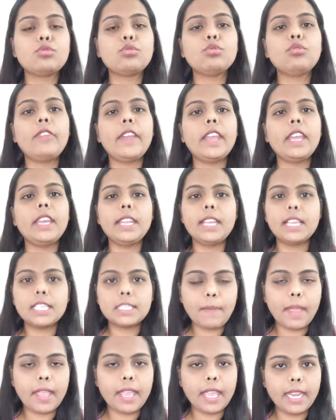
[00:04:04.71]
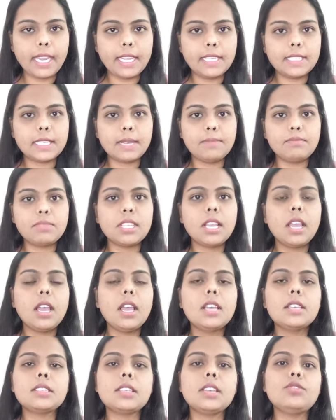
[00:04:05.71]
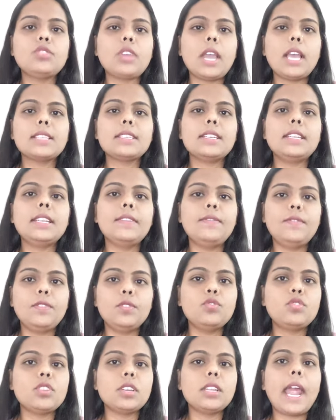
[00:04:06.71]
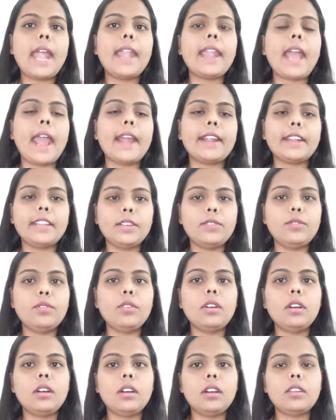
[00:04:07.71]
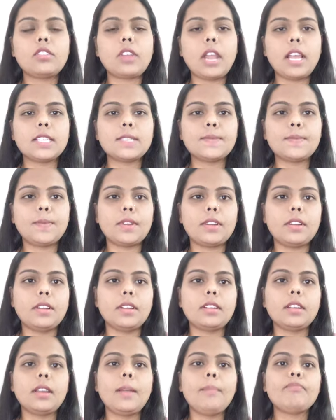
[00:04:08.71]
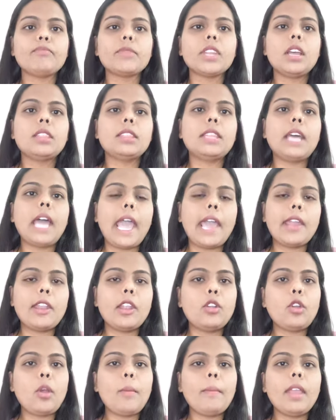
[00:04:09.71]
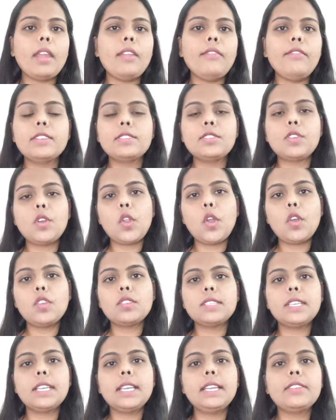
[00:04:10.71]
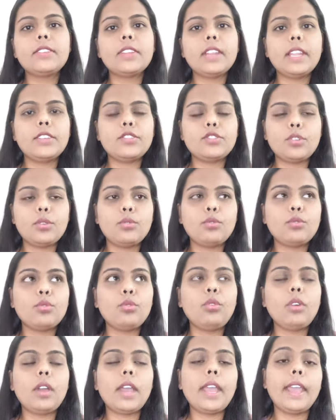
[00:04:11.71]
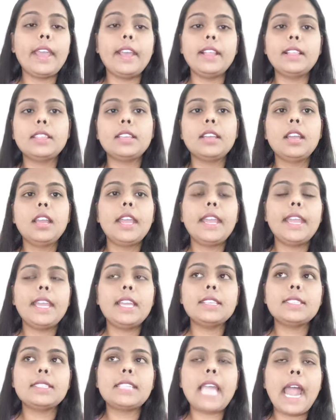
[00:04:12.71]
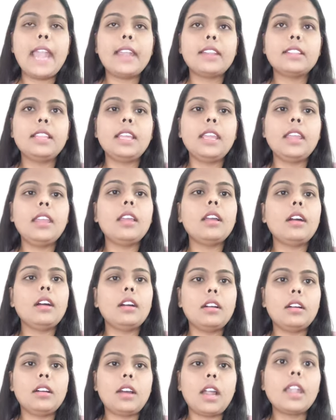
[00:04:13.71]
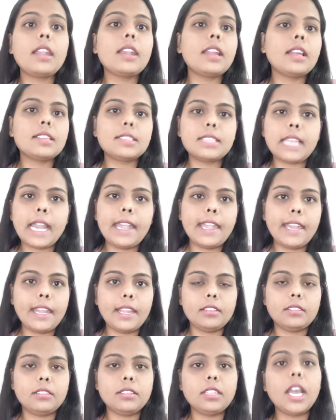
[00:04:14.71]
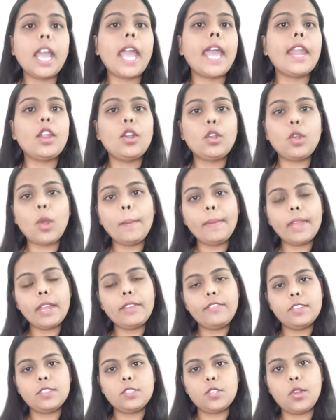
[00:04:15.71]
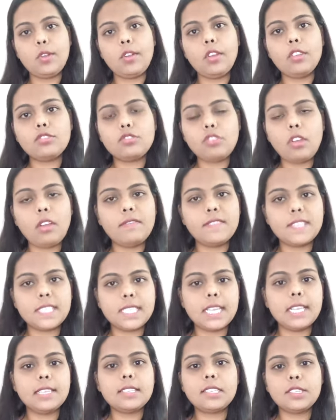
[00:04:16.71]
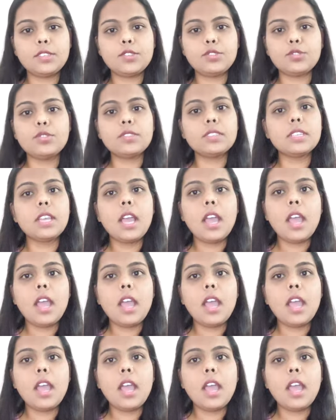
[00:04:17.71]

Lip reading: through various mechanisms such as a diffusion and active transport. The anatomy and physiology in relation to health is that the understanding the anatomy and physiology of cells, tissues,